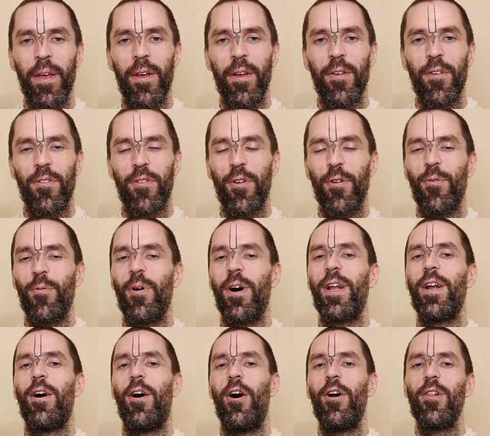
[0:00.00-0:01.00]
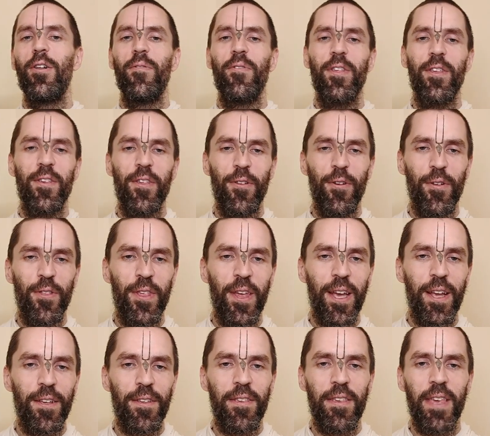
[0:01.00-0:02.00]
So what all of these other
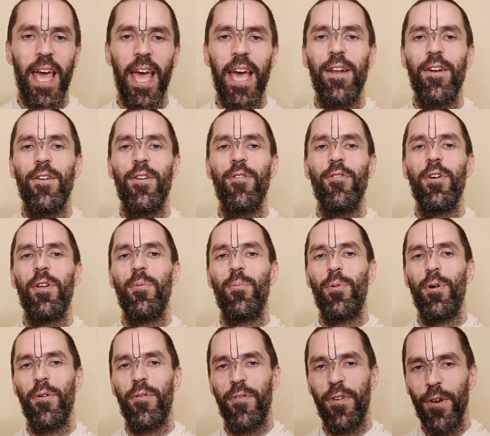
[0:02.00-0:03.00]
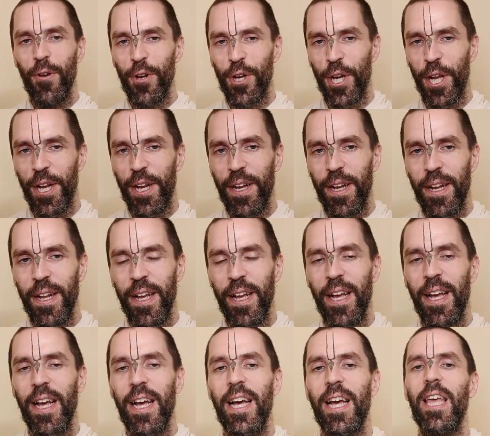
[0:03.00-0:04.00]
things can't do in profusion,
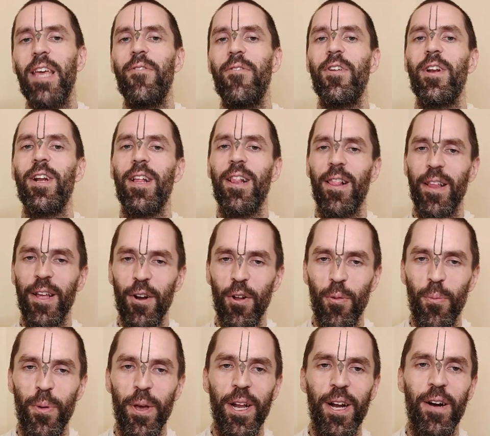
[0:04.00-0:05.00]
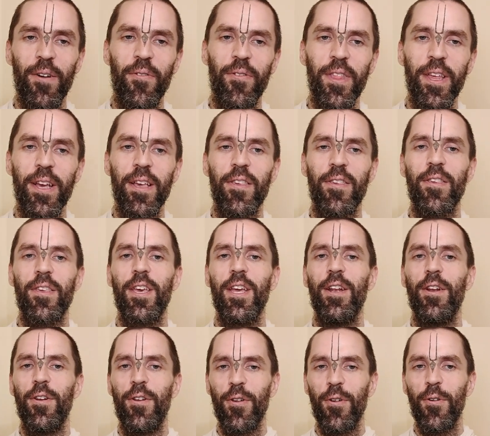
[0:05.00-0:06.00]
even a little bit of this
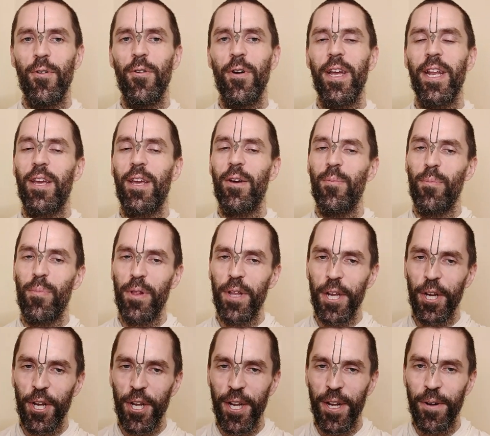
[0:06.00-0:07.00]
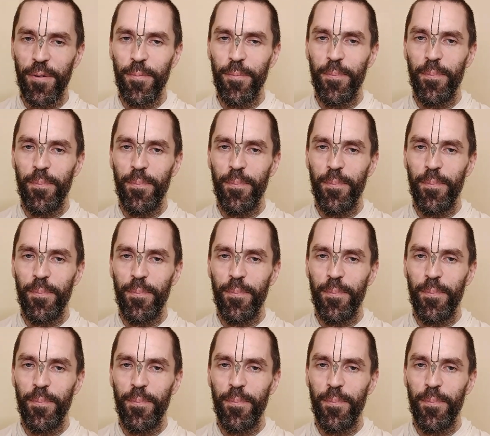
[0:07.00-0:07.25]
can do in completion.